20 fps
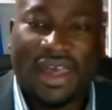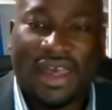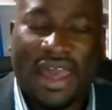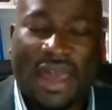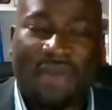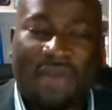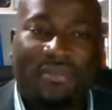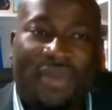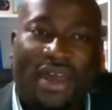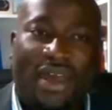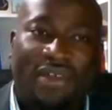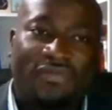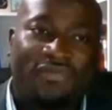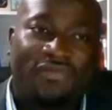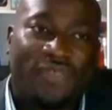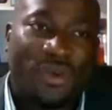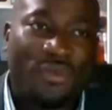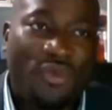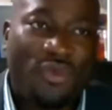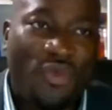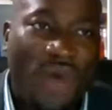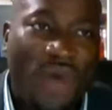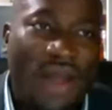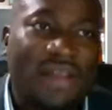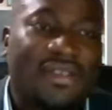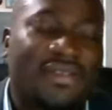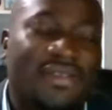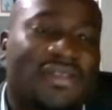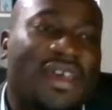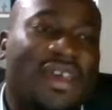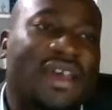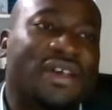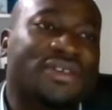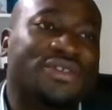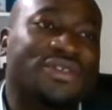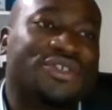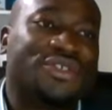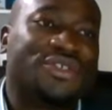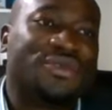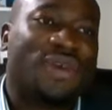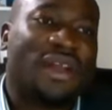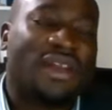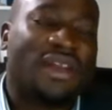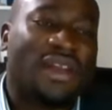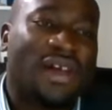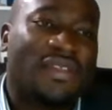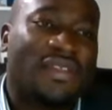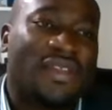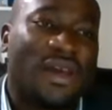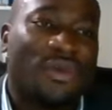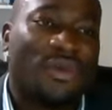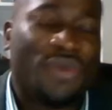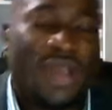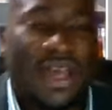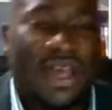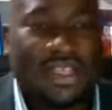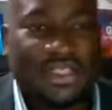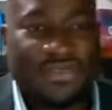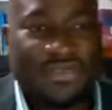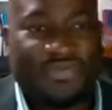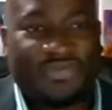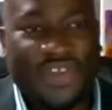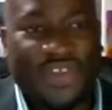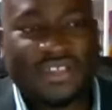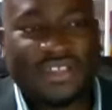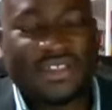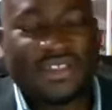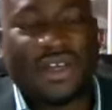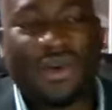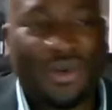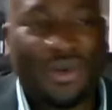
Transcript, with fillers: Um, and from one thing to another, we had to fix the